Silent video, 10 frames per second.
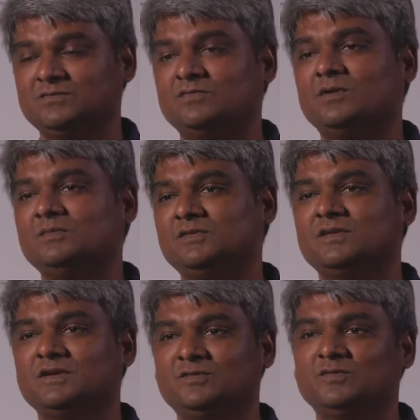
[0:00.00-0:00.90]
from the
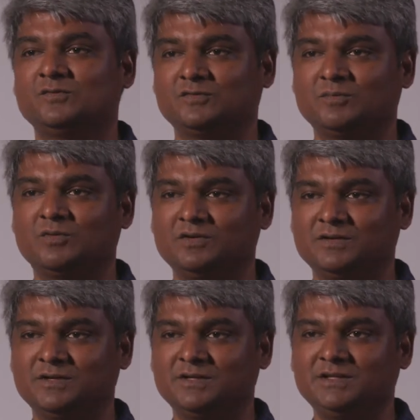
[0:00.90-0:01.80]
sides of
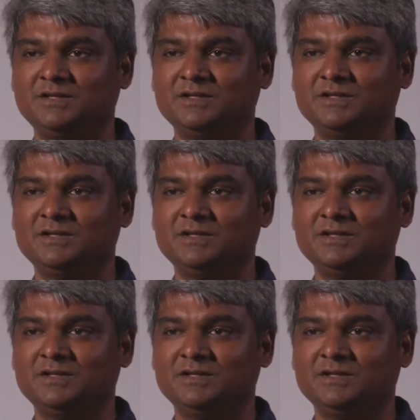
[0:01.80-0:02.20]
subalternity,